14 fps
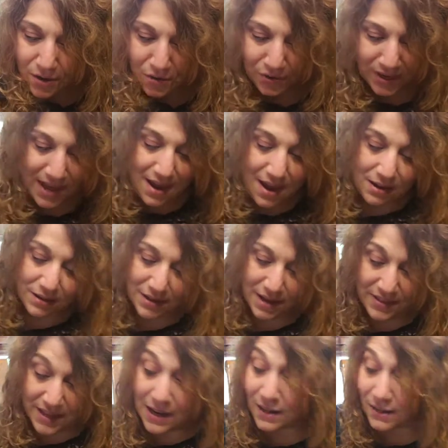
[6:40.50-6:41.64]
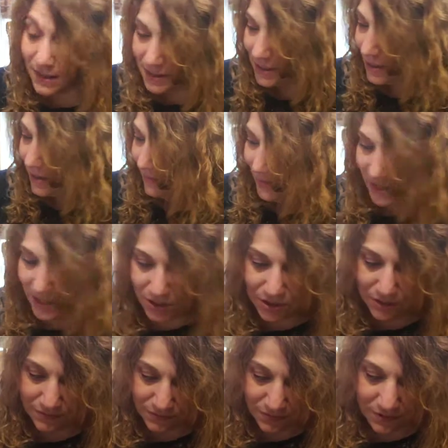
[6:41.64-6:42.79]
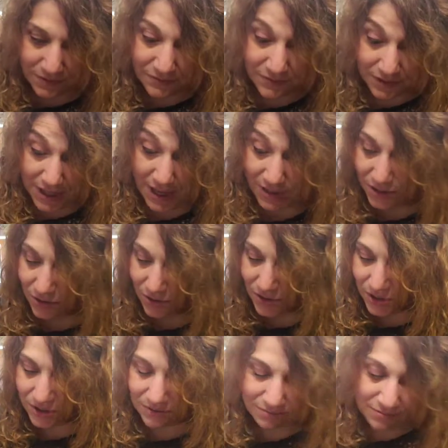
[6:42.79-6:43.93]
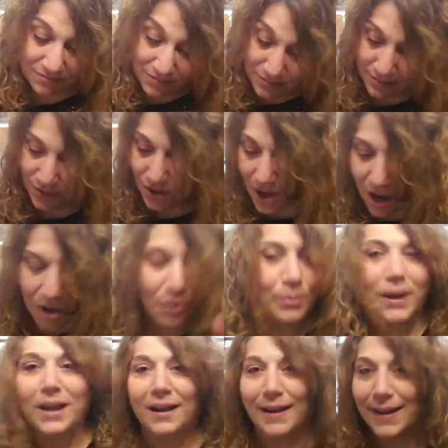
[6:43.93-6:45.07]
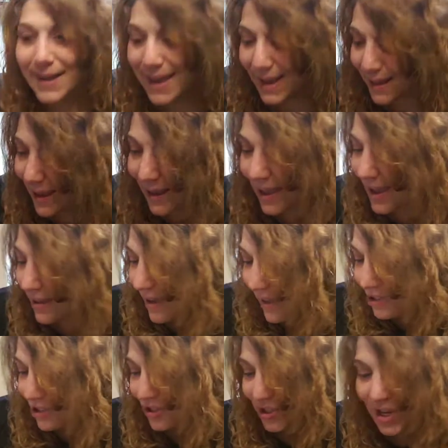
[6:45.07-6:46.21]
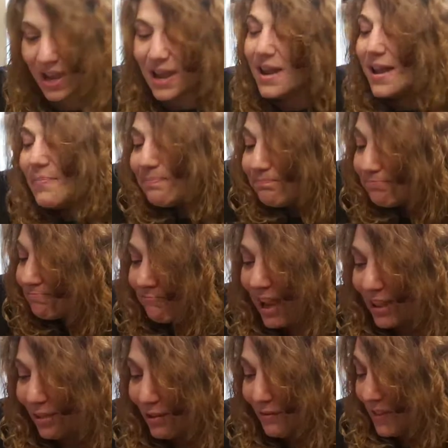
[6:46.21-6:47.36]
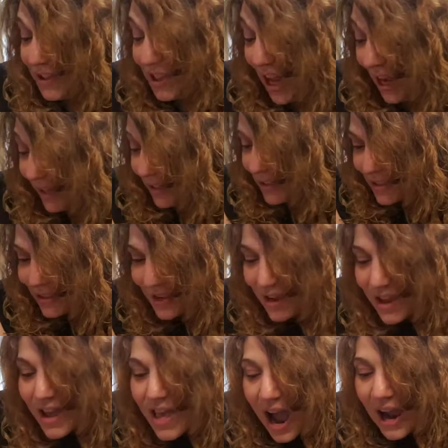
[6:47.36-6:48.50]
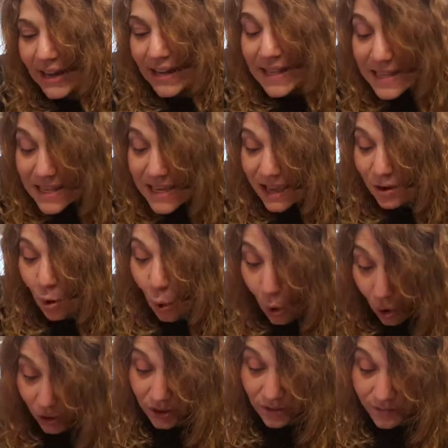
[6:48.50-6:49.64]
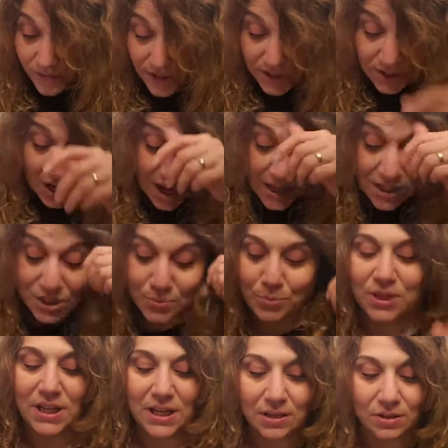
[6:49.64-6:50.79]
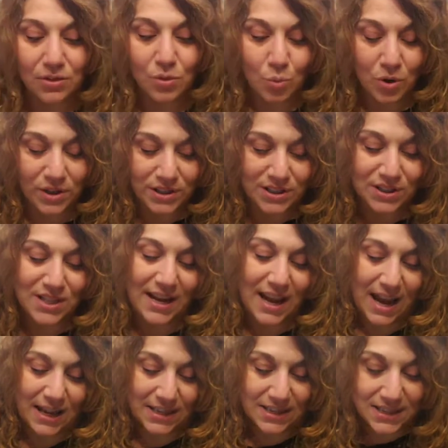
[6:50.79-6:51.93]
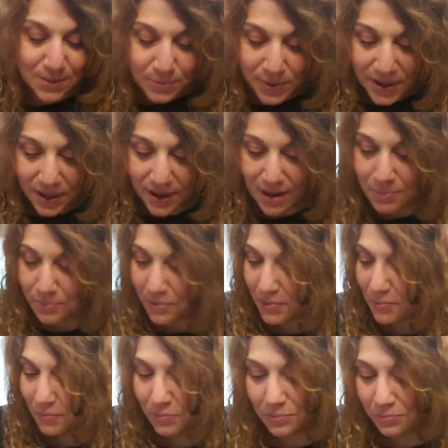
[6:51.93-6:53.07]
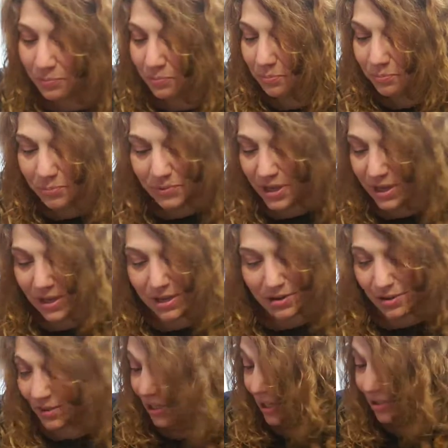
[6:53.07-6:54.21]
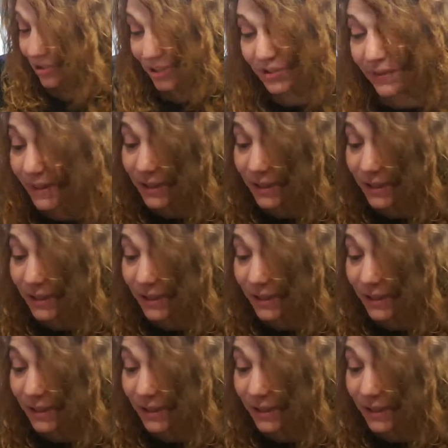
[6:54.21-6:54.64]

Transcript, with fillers: Okay, I'm, I think I'm going to save these for, for last because, mm, oh my God, I can't. I, I just, I love the signs. I didn't get all of the signs, but here are the ones that I did pick up because I just